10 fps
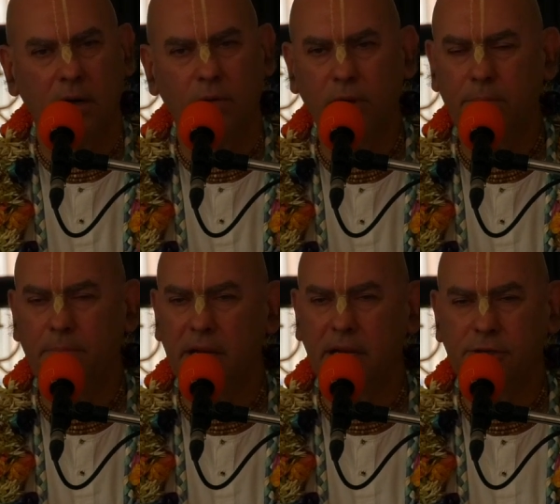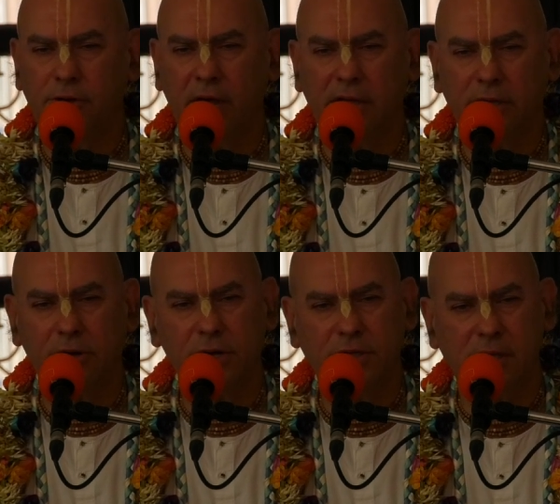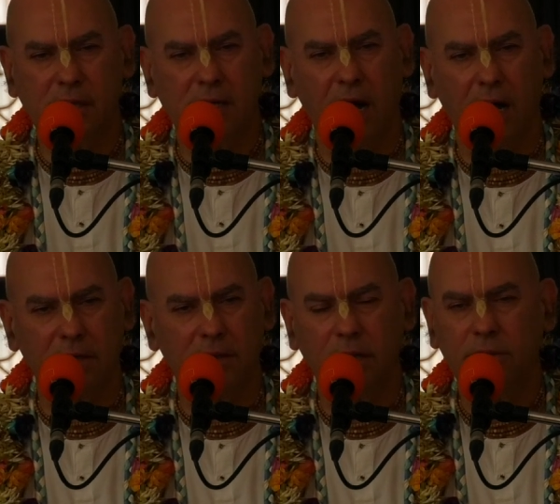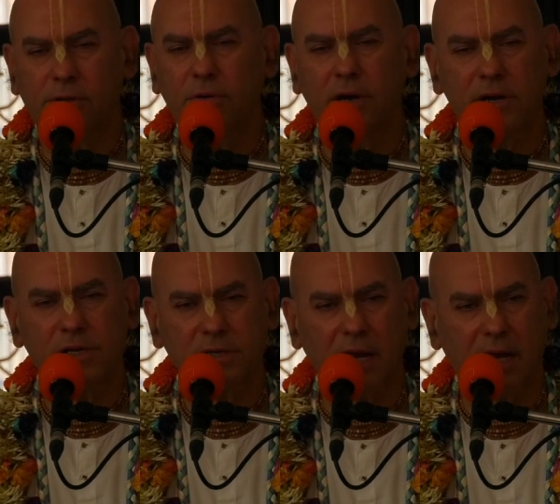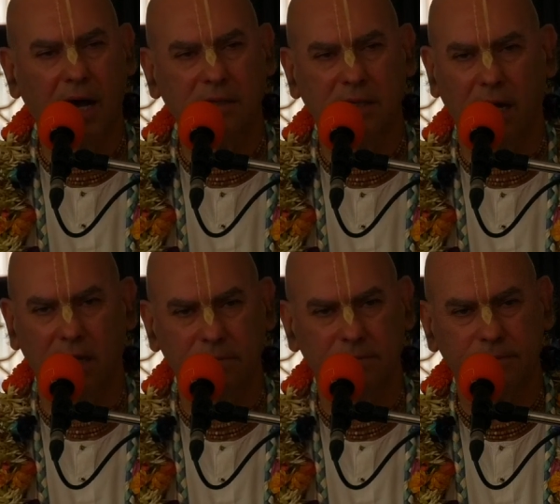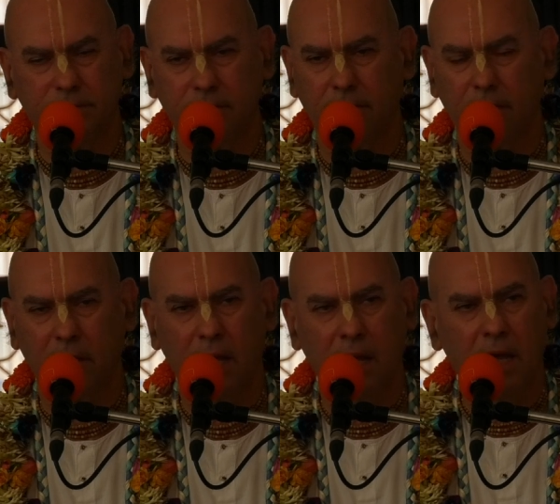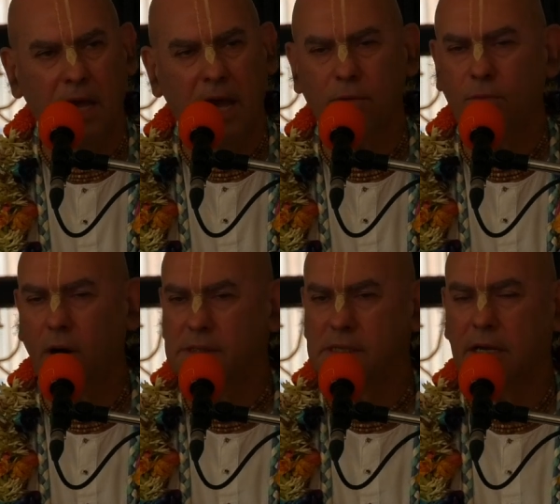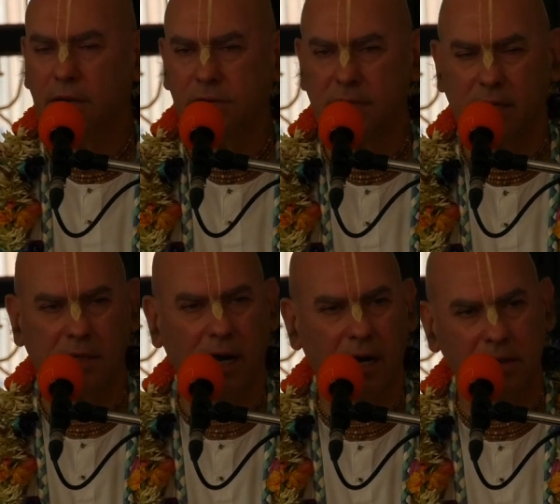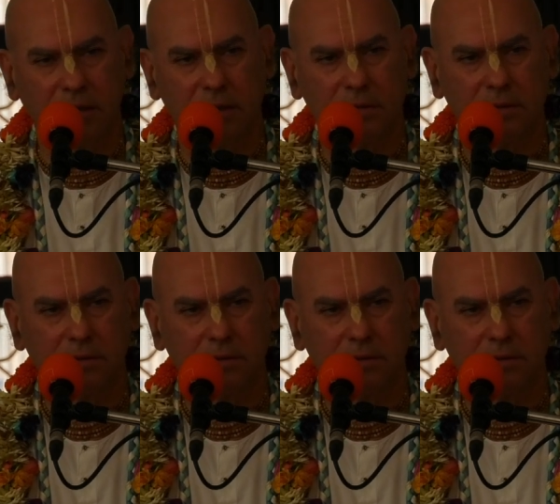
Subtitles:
We penetrate Krishna's heart through Krishna Katha. And what's in Krishna's heart